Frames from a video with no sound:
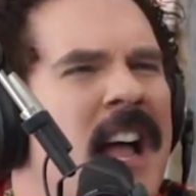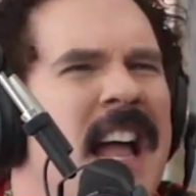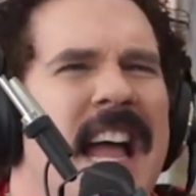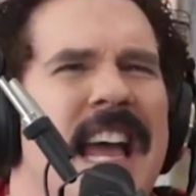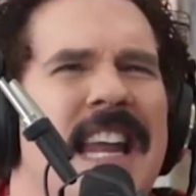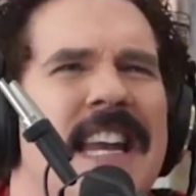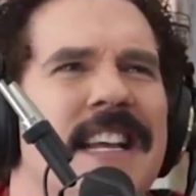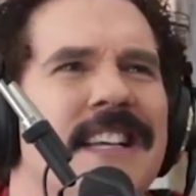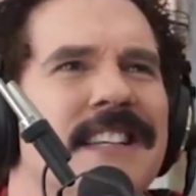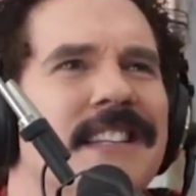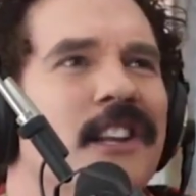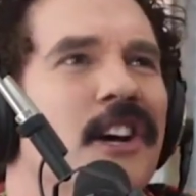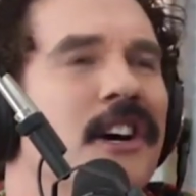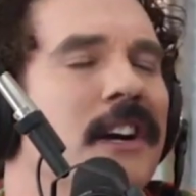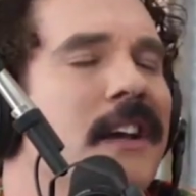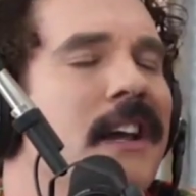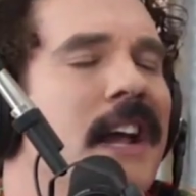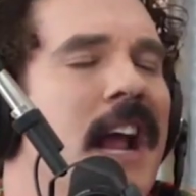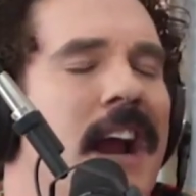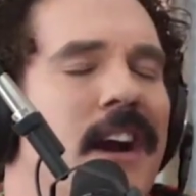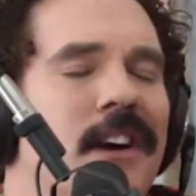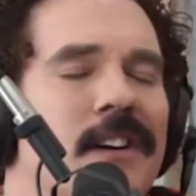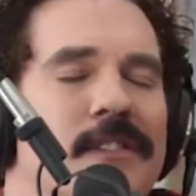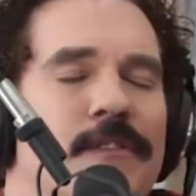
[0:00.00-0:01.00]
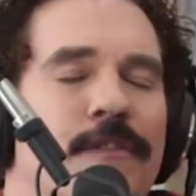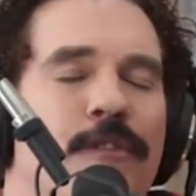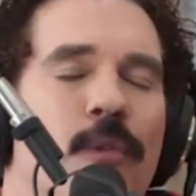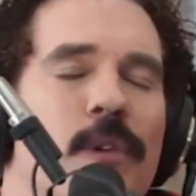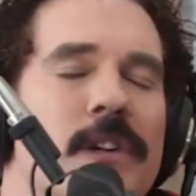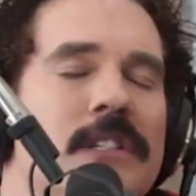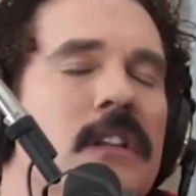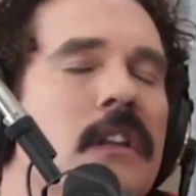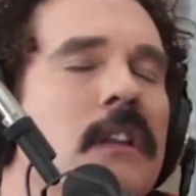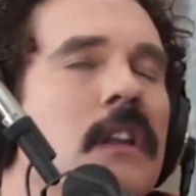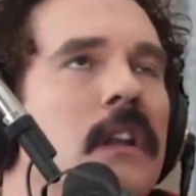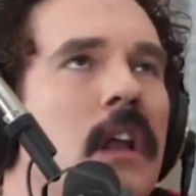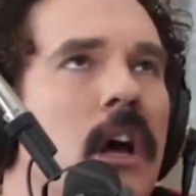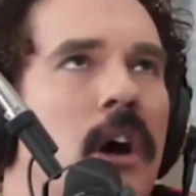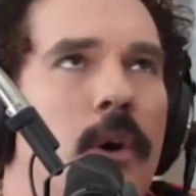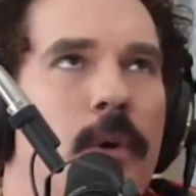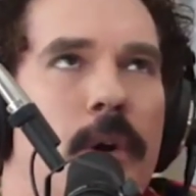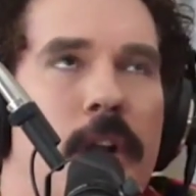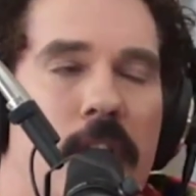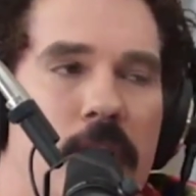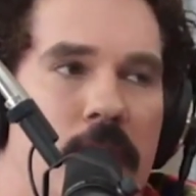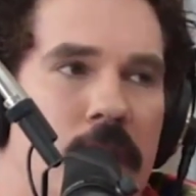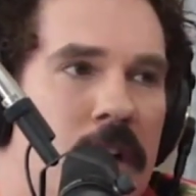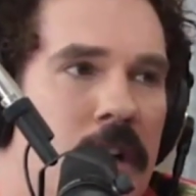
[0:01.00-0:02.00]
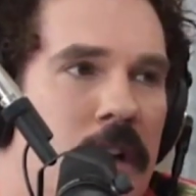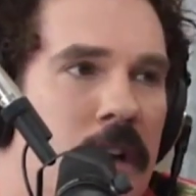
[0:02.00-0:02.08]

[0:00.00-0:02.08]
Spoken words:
And look, Harrison Ford is loaded.